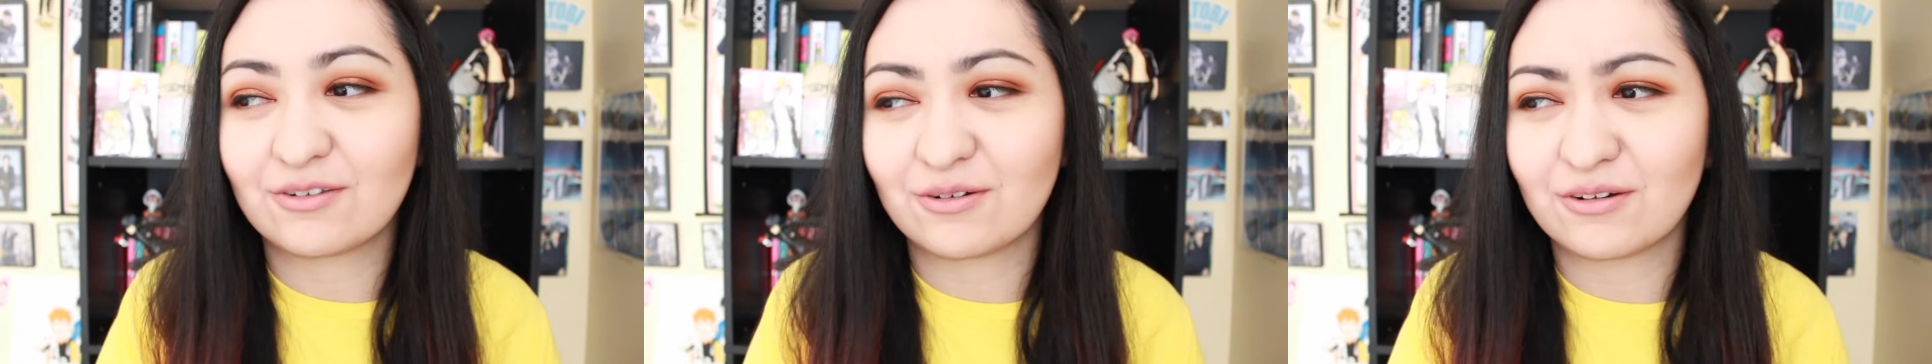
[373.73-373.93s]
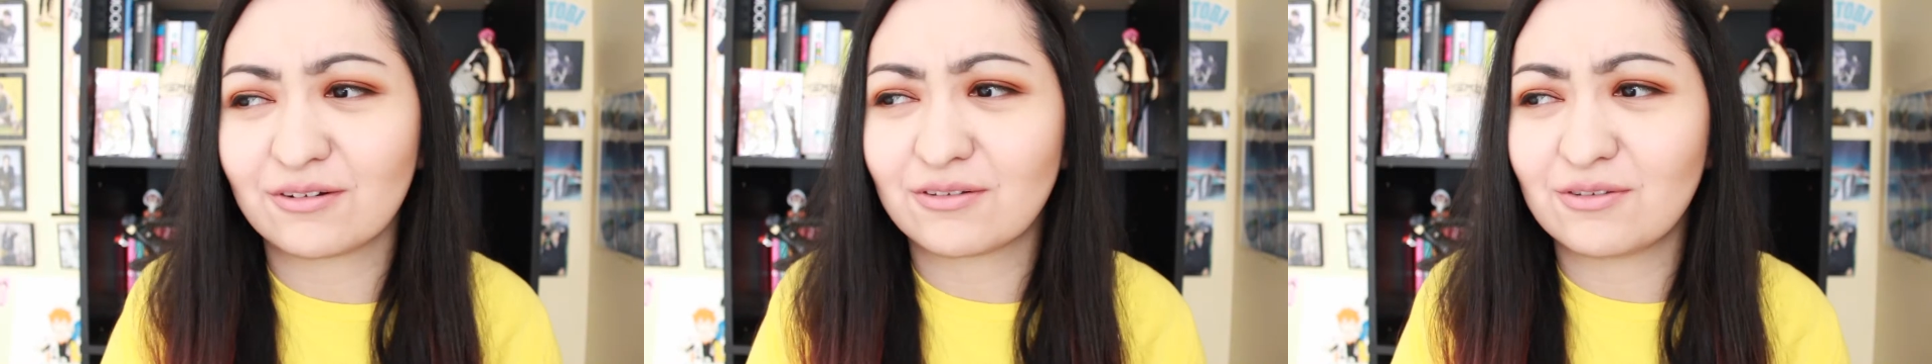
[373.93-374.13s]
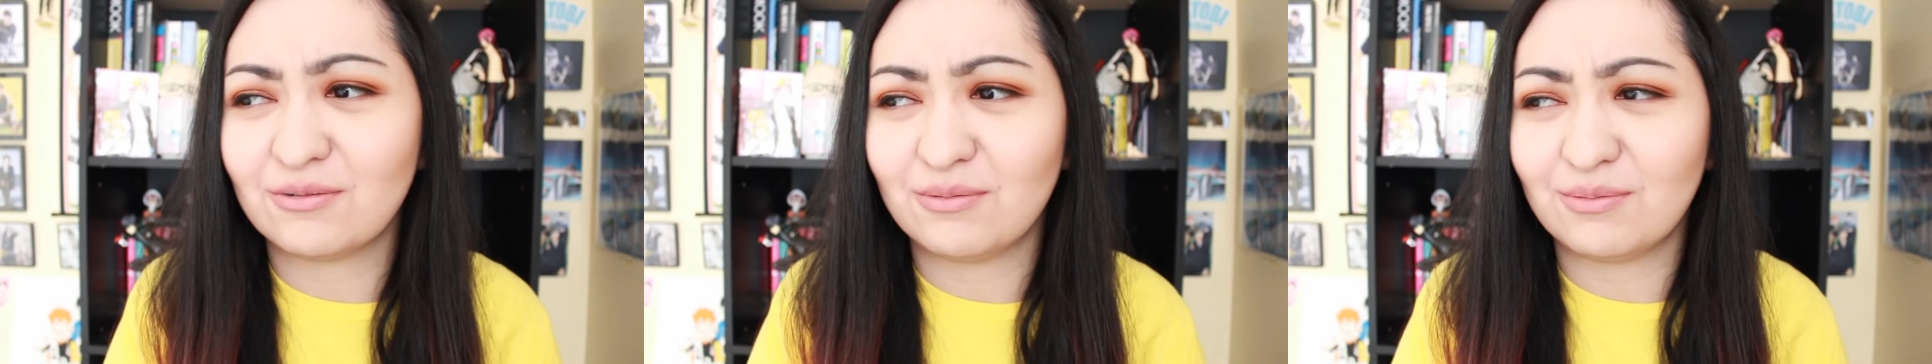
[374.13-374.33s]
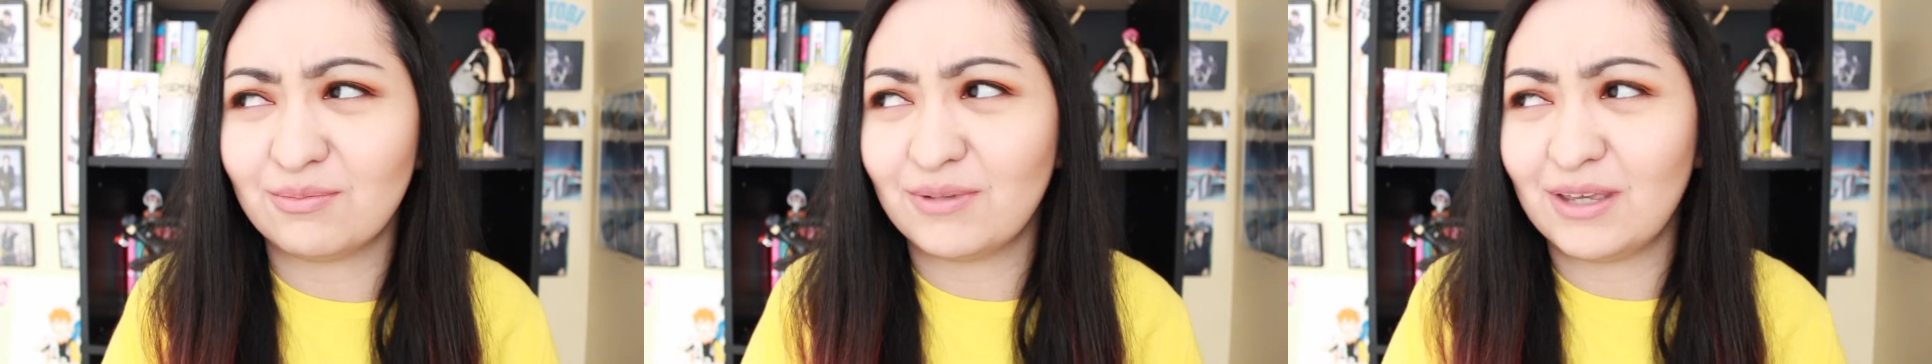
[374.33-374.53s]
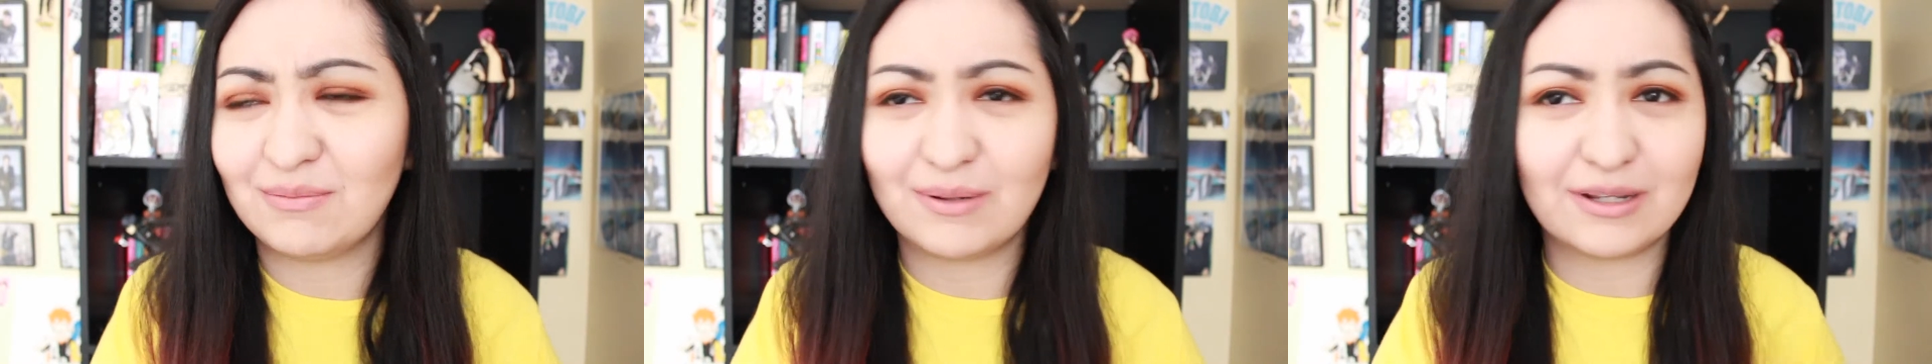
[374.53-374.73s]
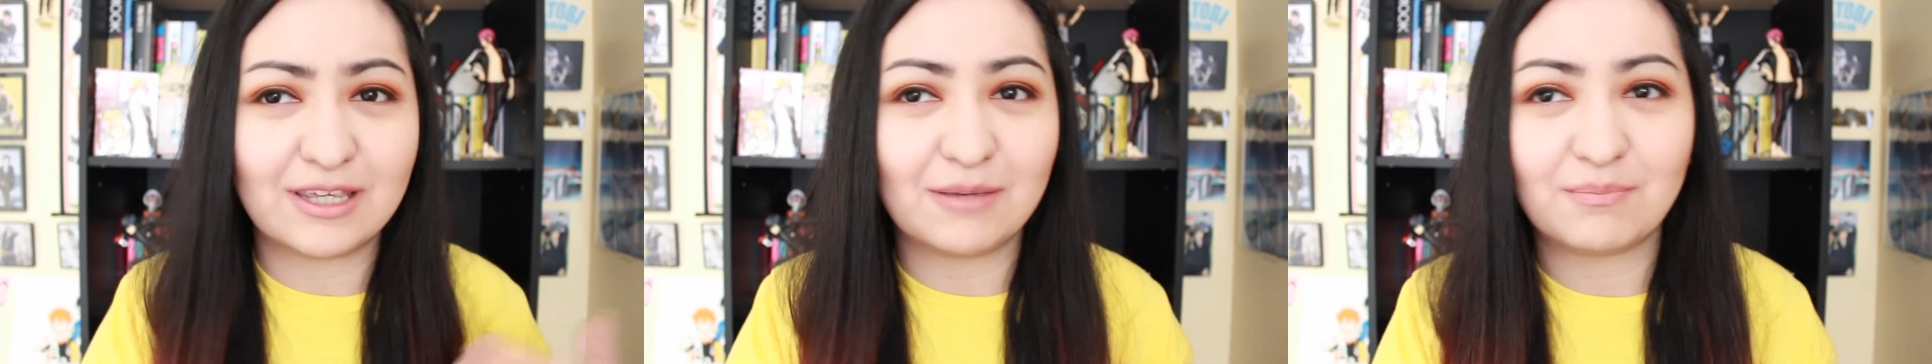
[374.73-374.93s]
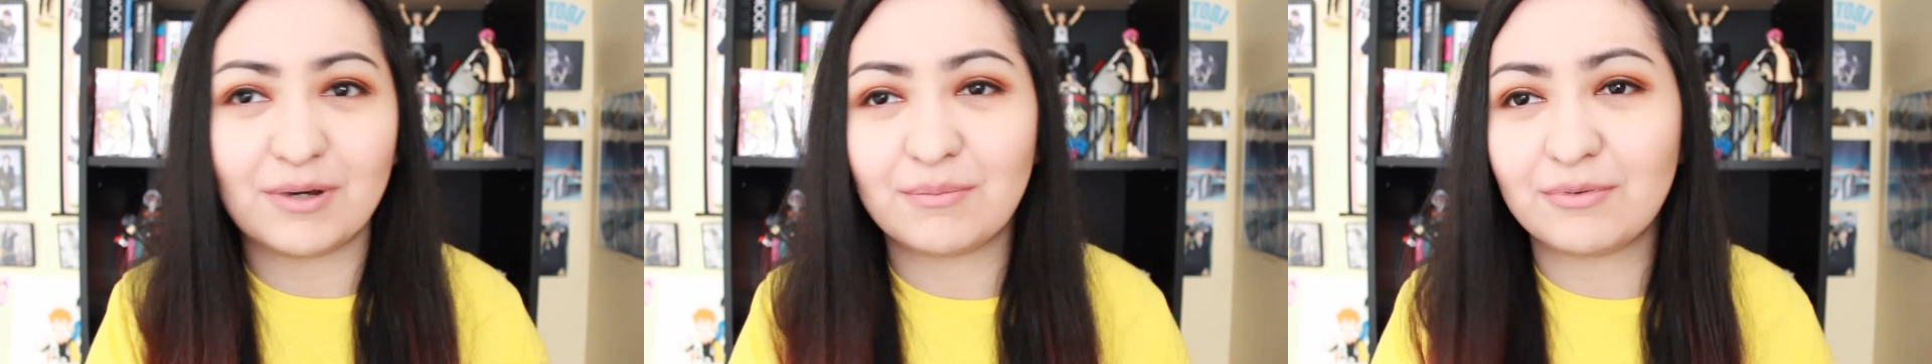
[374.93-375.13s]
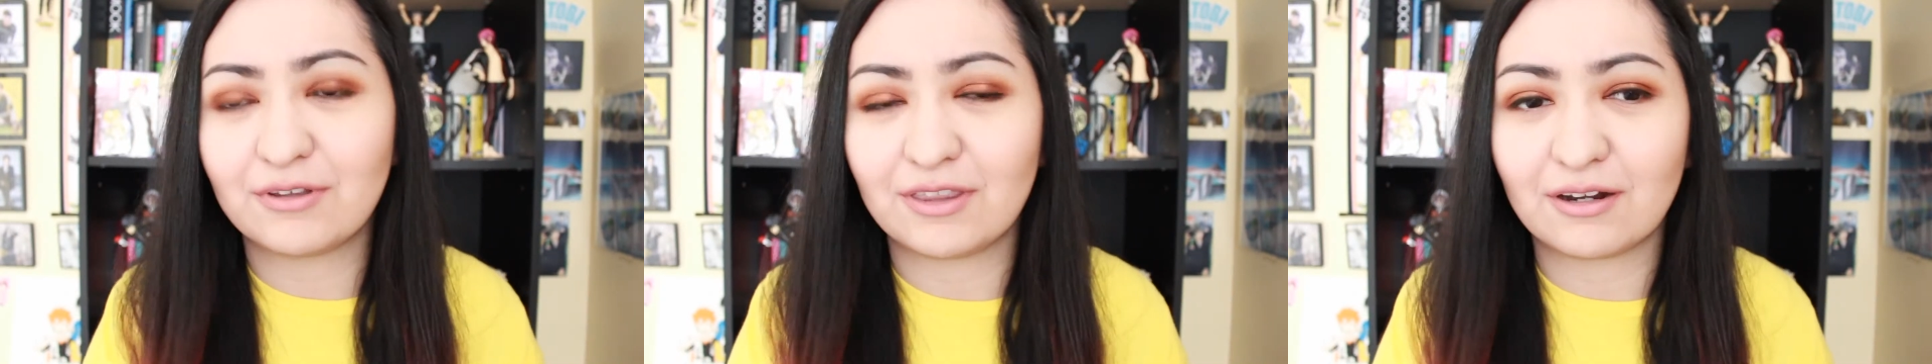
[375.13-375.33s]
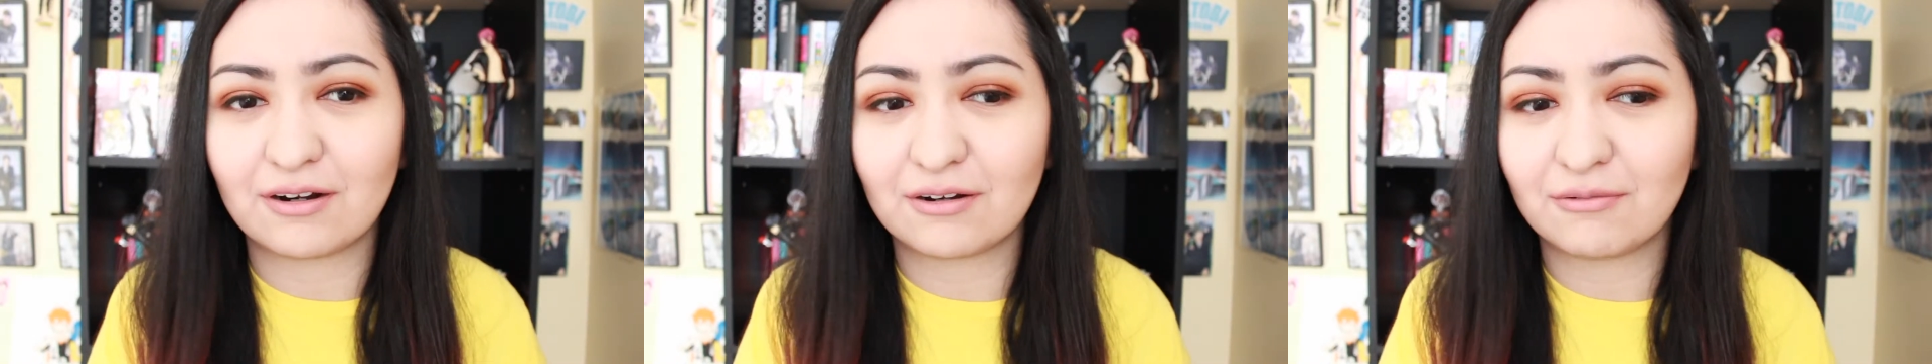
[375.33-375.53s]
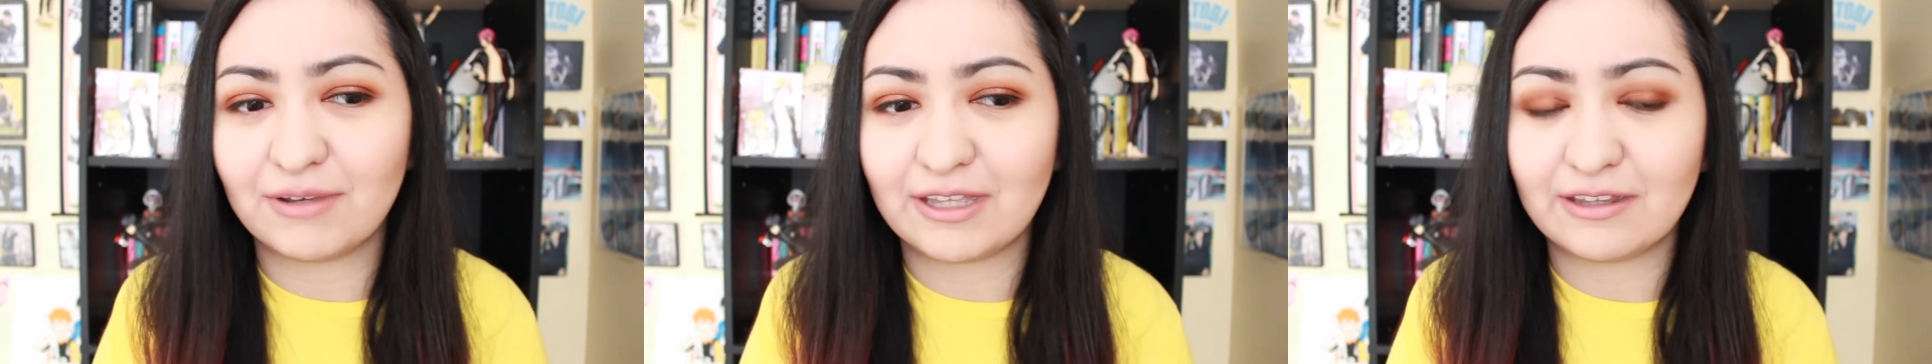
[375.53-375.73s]
or to even keep up with it
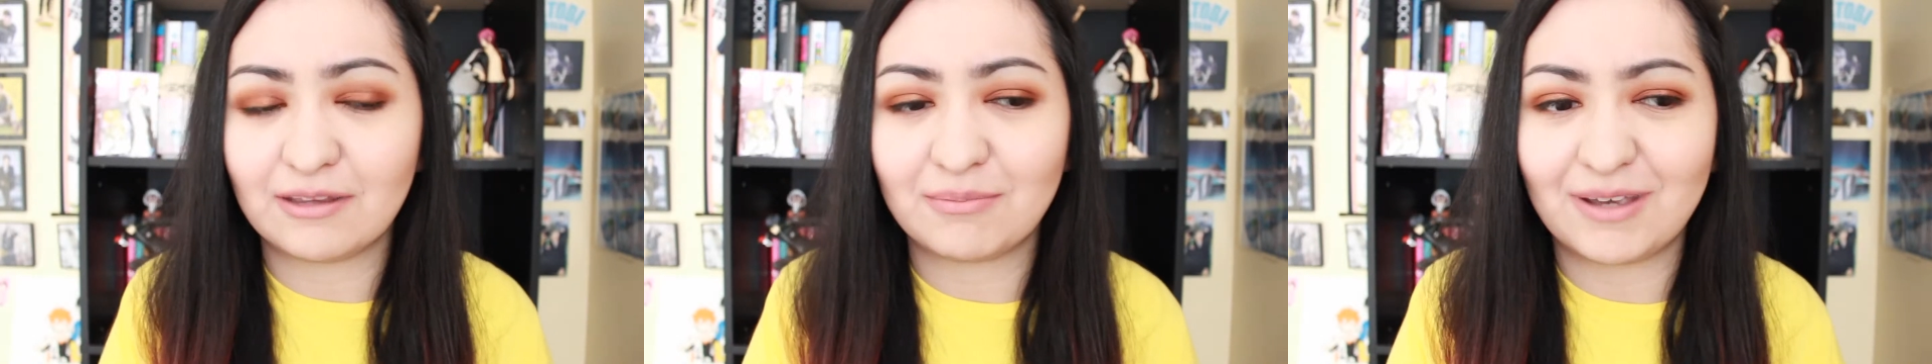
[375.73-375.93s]
on a weekly